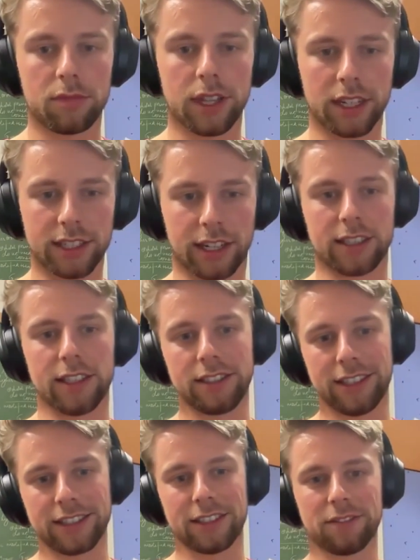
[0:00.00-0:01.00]
exactly,
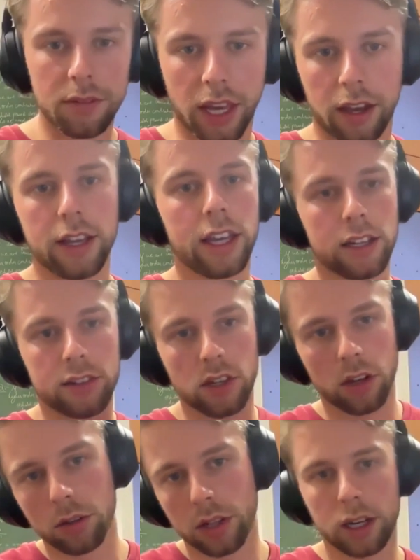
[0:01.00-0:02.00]
yes. Yeah, and
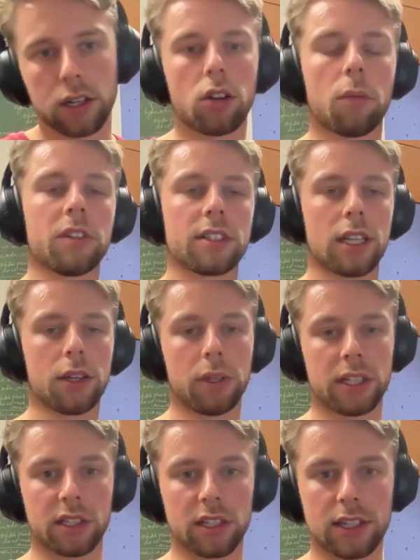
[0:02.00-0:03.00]
so then obviously we
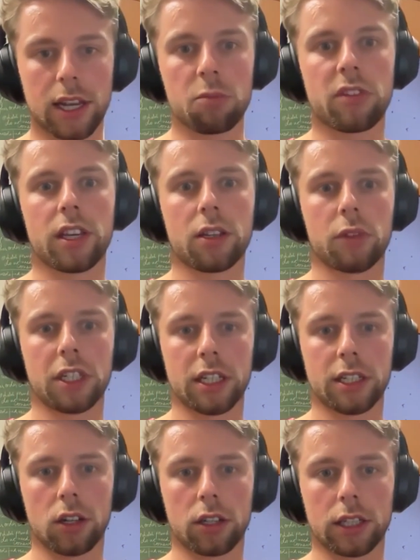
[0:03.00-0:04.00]
did the same thing we
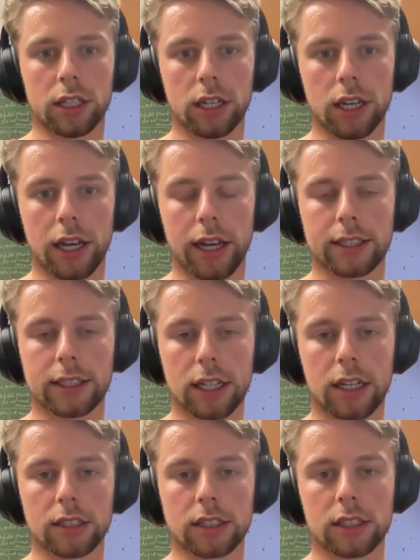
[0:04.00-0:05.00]
did on the ACT
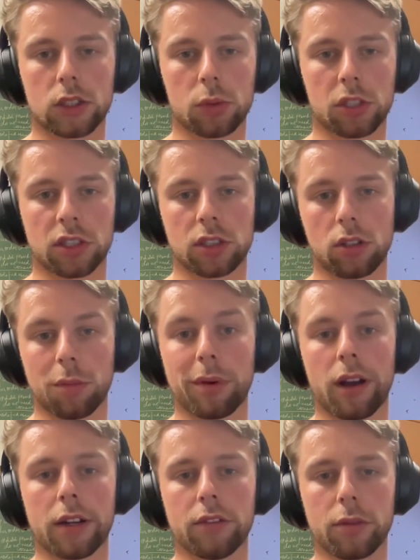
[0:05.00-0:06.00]
analysis, which is to
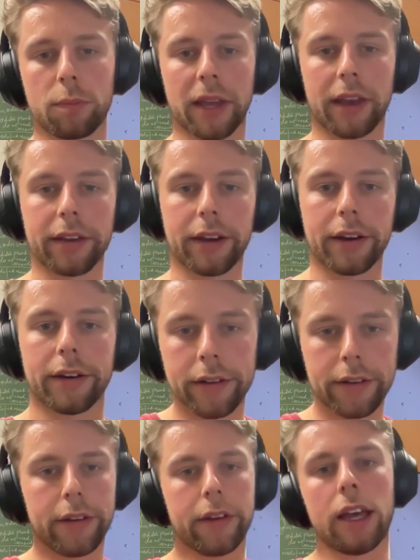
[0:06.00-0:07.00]
combine with BAL
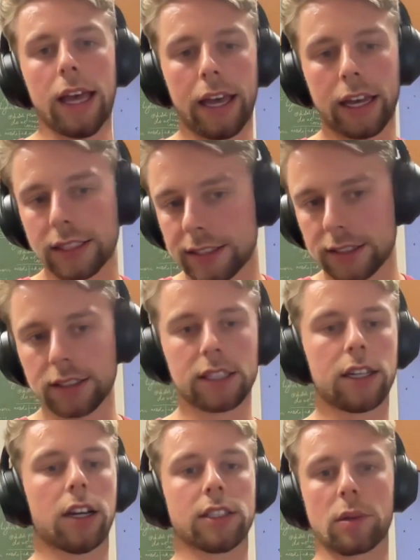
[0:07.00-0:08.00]
and
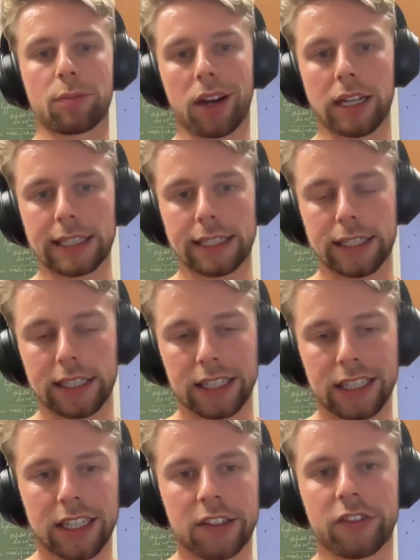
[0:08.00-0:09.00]
unsurprisingly
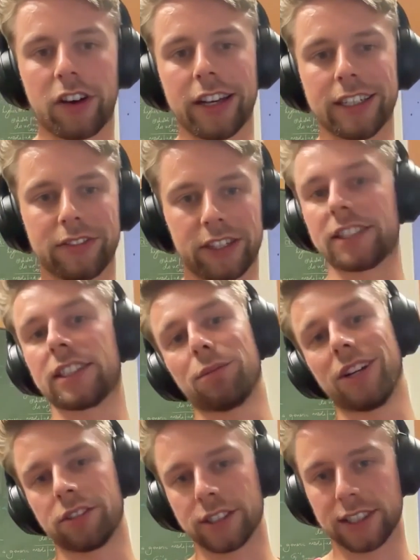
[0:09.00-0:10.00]
find very
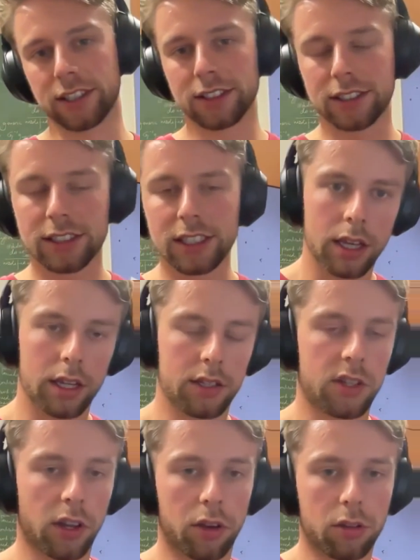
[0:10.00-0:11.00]
similar results. And
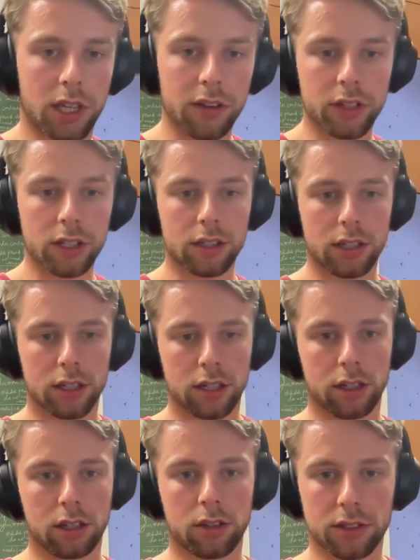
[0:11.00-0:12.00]
so given
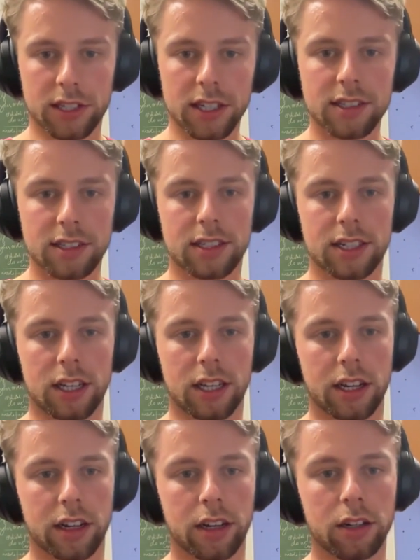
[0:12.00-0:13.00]
the consistency
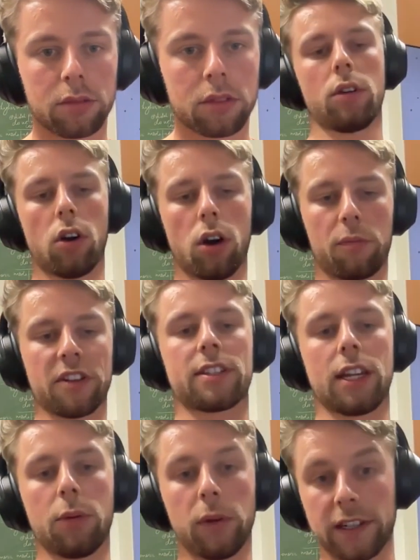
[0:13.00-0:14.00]
here,
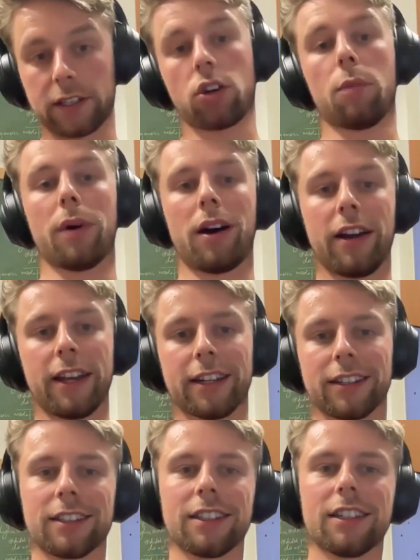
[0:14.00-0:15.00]
obviously we did
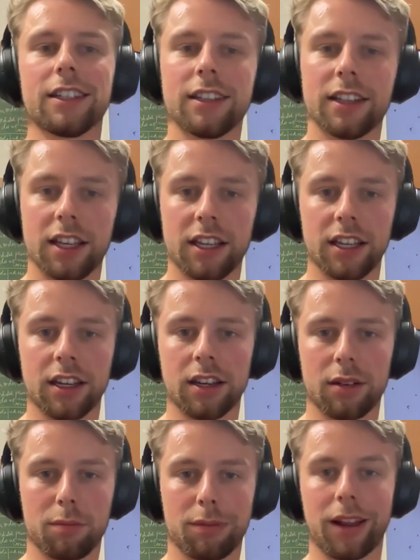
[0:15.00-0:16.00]
combine the
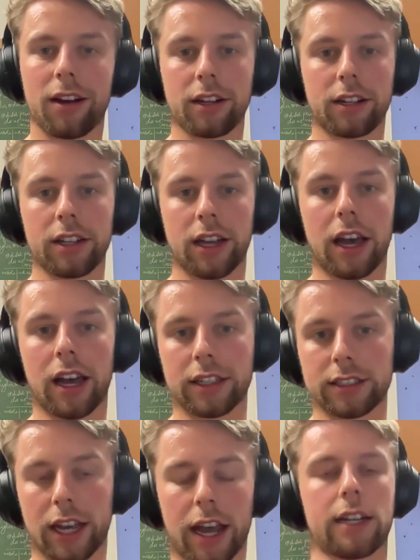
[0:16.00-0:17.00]
Planck
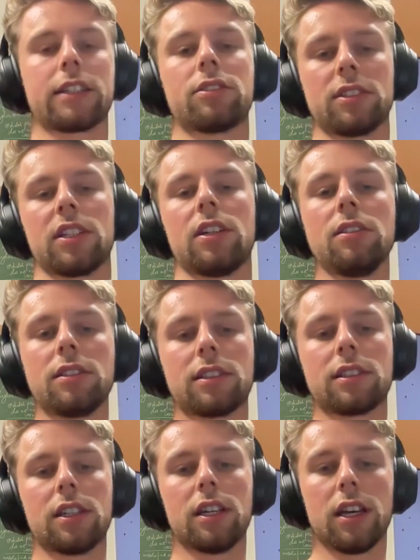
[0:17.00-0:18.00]
and ACT results.